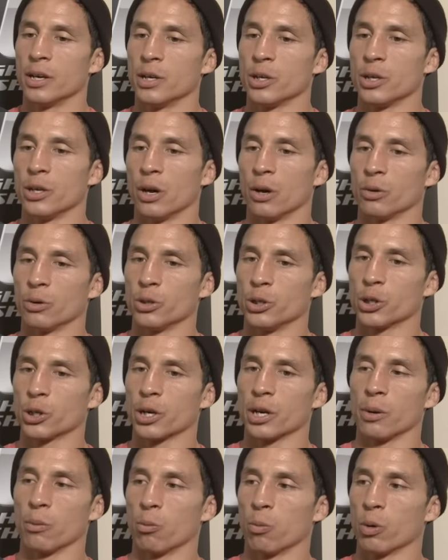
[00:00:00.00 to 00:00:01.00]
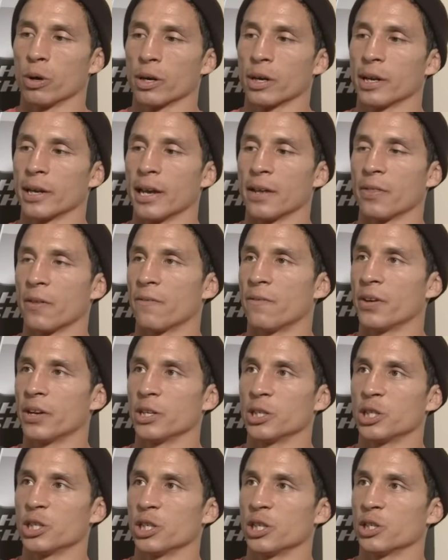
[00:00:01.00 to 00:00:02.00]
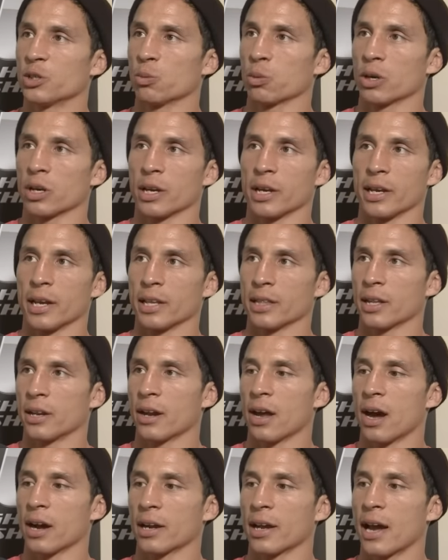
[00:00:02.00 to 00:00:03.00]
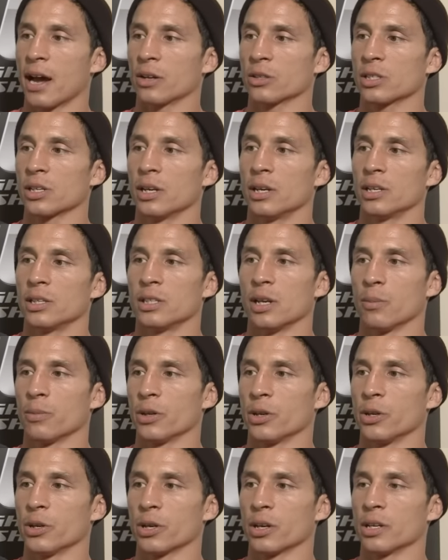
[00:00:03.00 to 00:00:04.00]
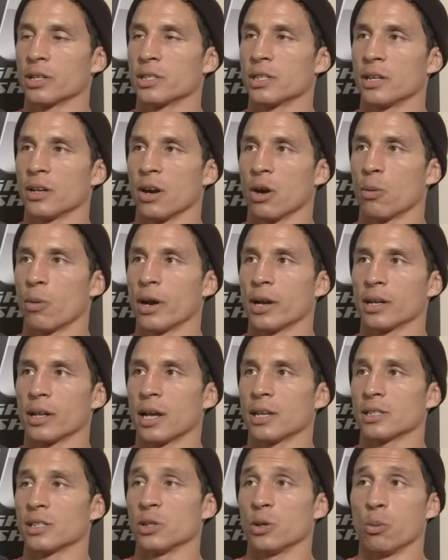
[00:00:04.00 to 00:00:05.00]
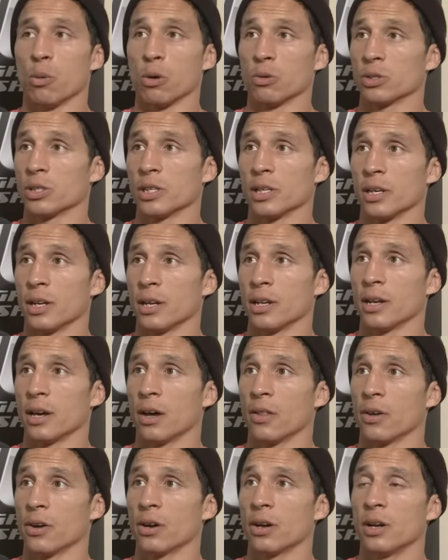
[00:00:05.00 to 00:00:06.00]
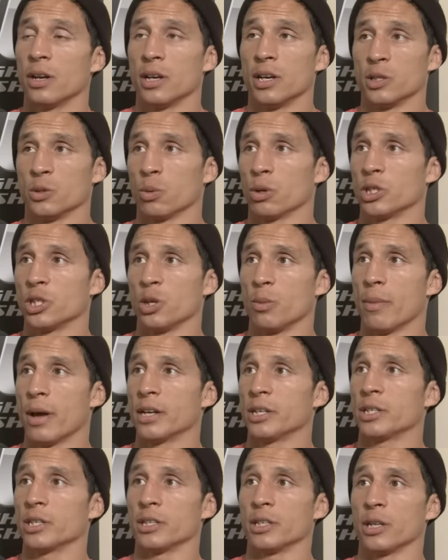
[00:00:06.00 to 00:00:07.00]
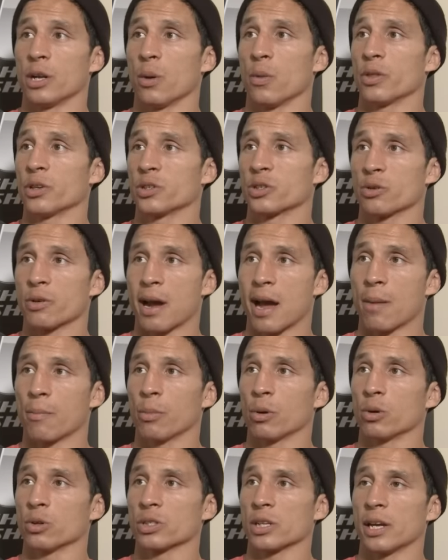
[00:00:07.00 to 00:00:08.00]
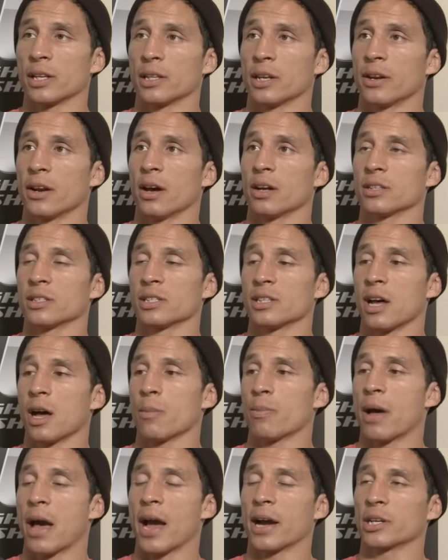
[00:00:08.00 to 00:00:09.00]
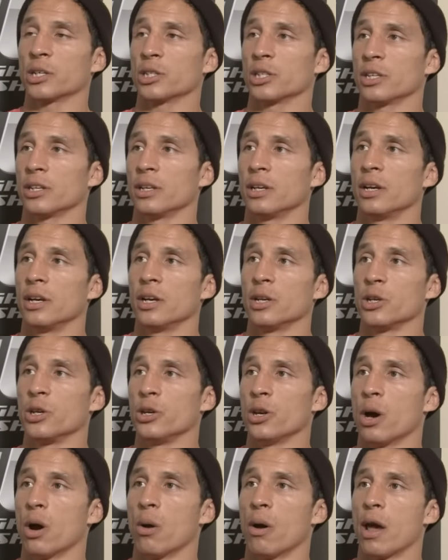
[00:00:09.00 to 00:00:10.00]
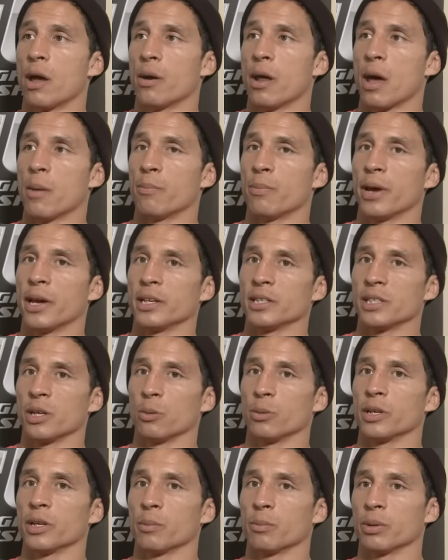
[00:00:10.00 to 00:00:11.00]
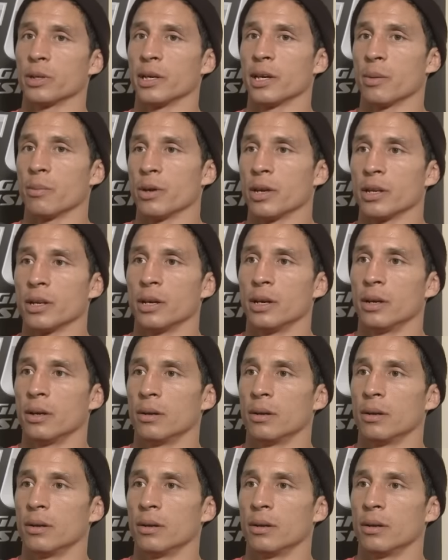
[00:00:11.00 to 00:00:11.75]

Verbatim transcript: you know, you're gonna we're gonna get the finishes, we're gonna get the knockouts. Something you're gonna see in our weight class that you won't see in any other is what you mentioned. You know, the scrambles and the nonstop action. You know, and and pace that we complete. I mean,